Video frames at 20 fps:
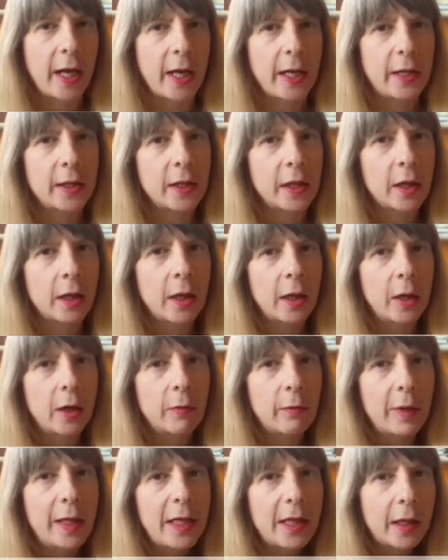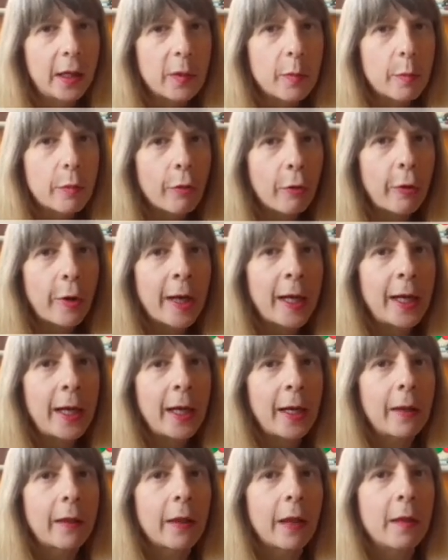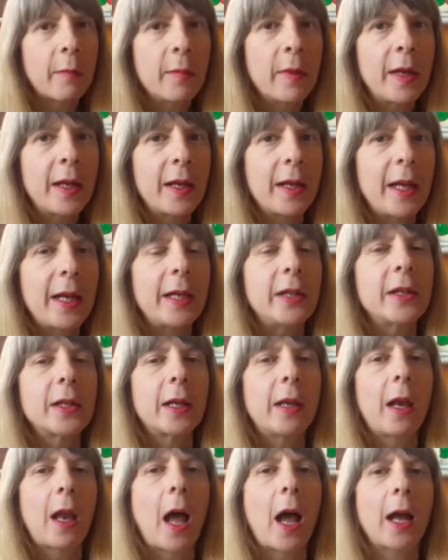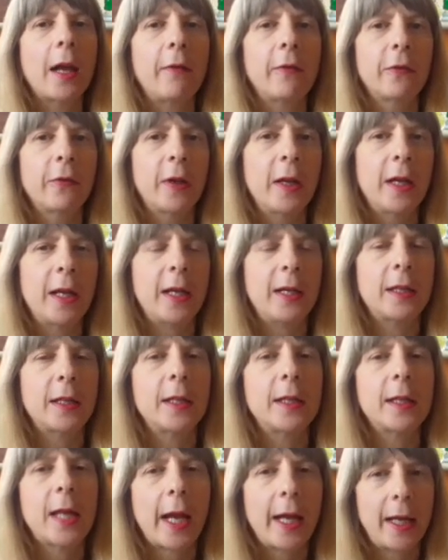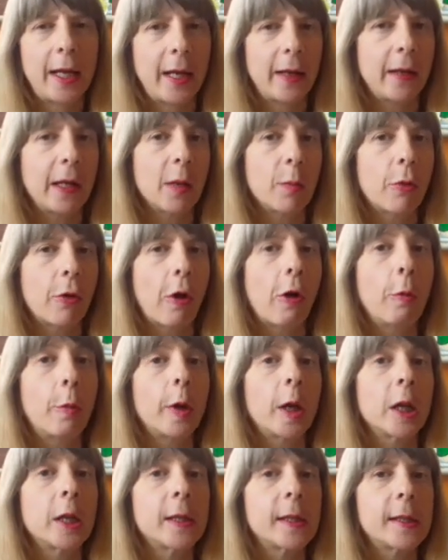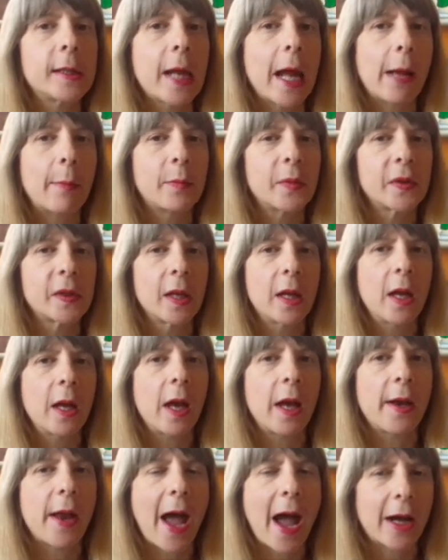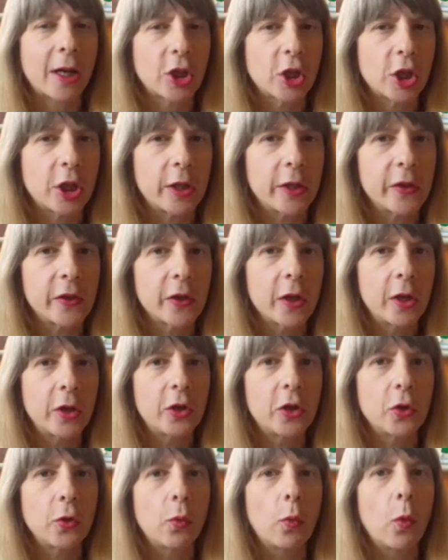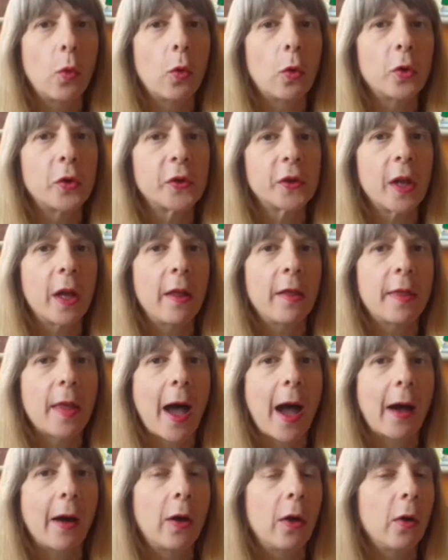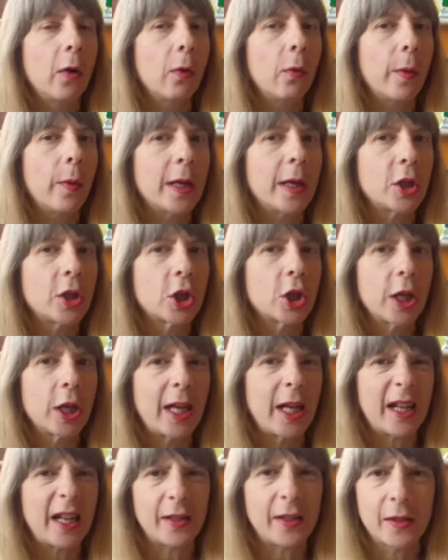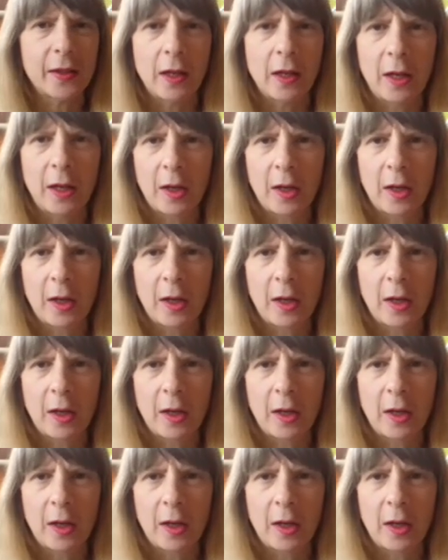into really kind of bringing them into life, into taking the appropriate steps and actions towards that which is